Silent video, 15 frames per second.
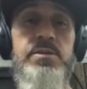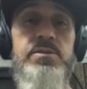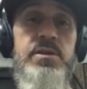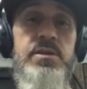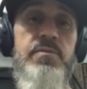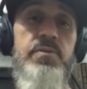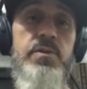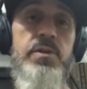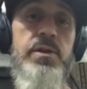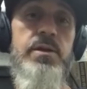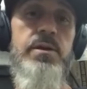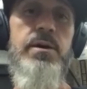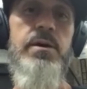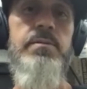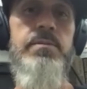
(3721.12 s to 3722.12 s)

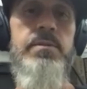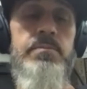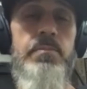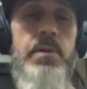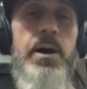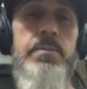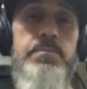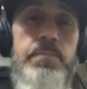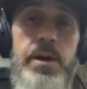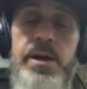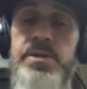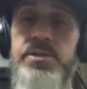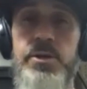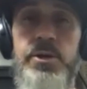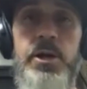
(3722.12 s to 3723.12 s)
definitely my
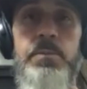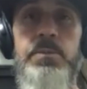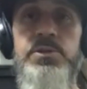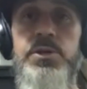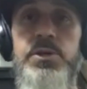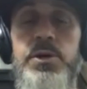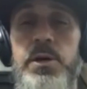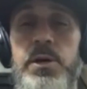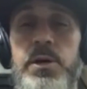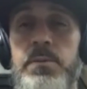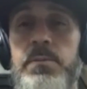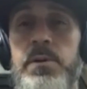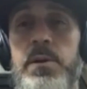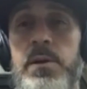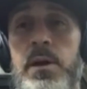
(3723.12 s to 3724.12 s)
Instagram is
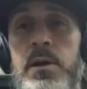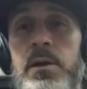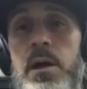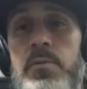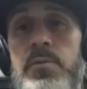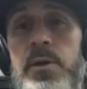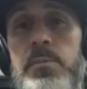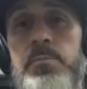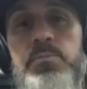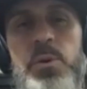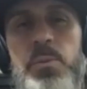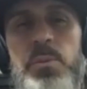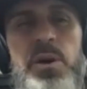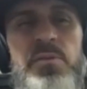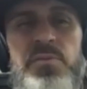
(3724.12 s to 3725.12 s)
good. And then
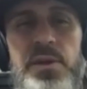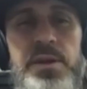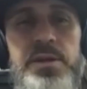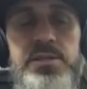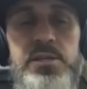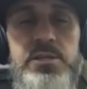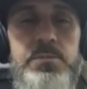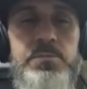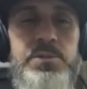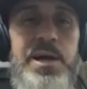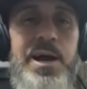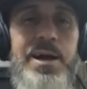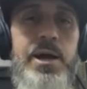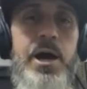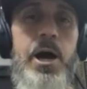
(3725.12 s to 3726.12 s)

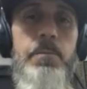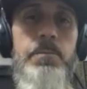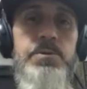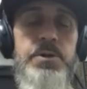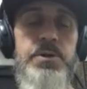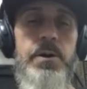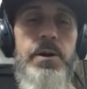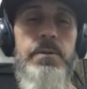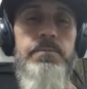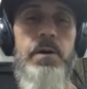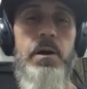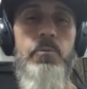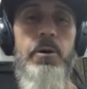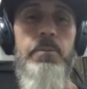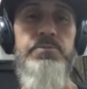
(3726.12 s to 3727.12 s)
premierfitnesssystems.com is our
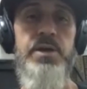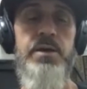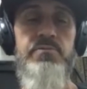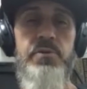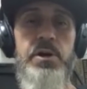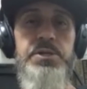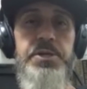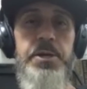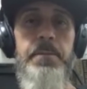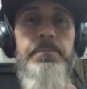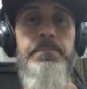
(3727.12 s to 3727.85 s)
website for our gym.